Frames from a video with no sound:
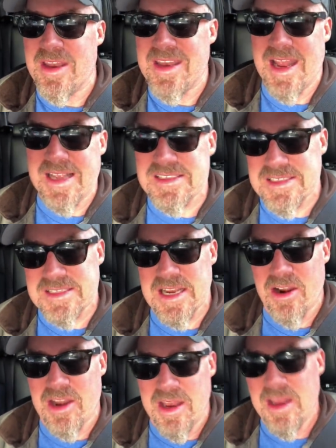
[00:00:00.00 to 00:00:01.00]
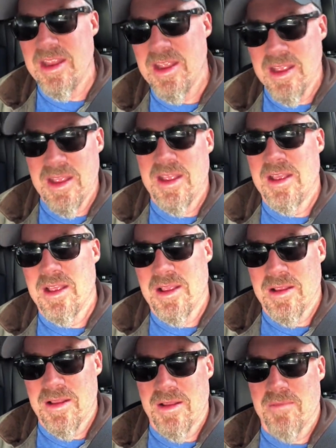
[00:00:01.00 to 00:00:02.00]
necessary
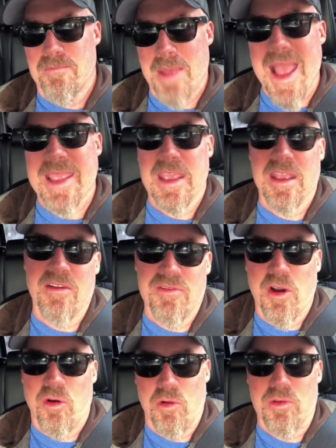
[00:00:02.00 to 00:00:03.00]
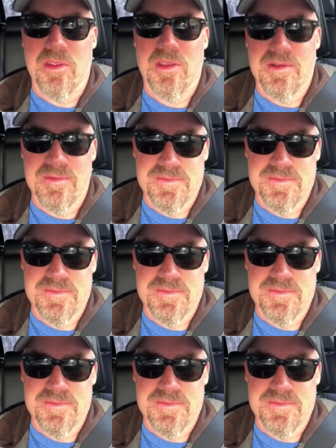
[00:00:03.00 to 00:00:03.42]
backing of gold.